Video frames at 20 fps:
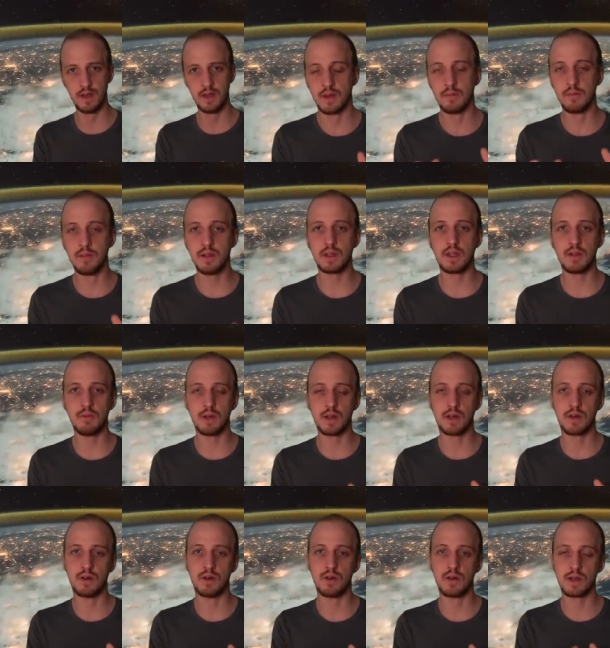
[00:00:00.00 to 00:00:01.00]
The Milky Way
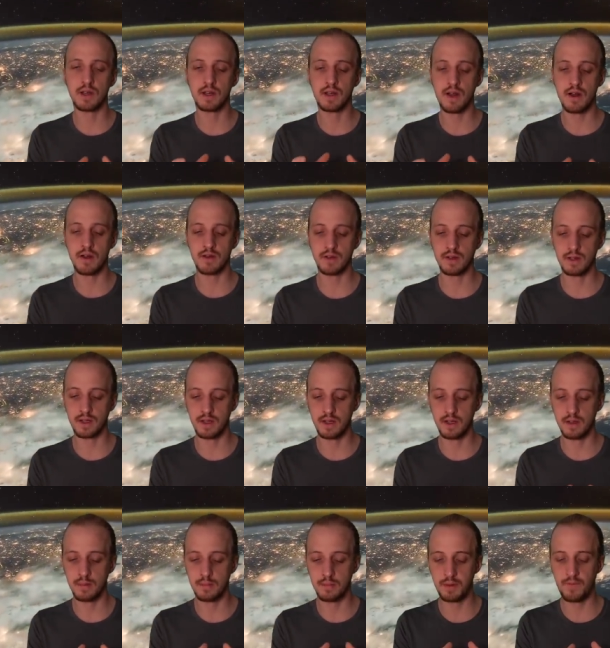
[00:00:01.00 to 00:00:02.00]
core can
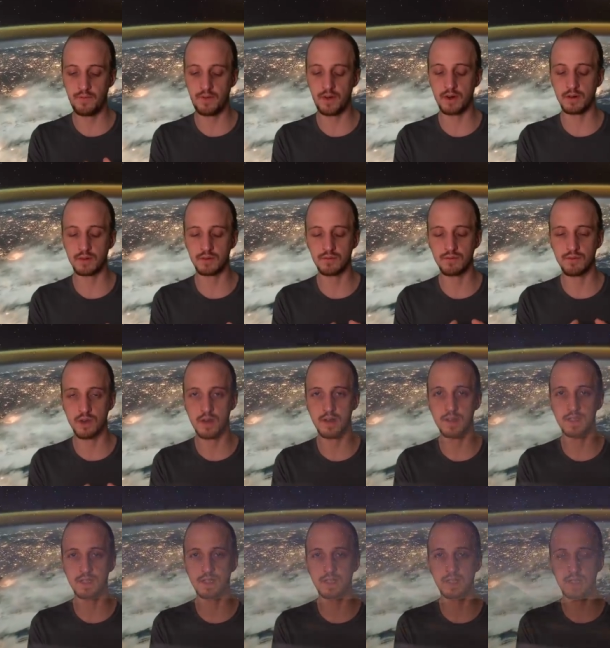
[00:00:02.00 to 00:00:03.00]
currently be found
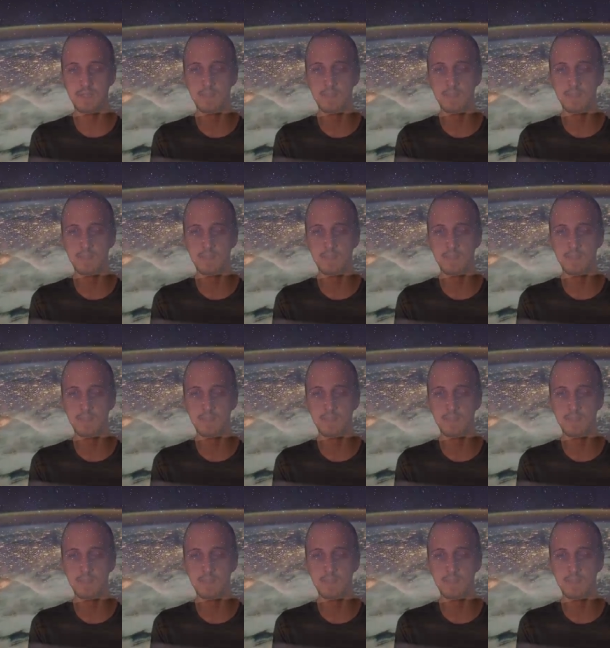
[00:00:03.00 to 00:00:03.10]
rising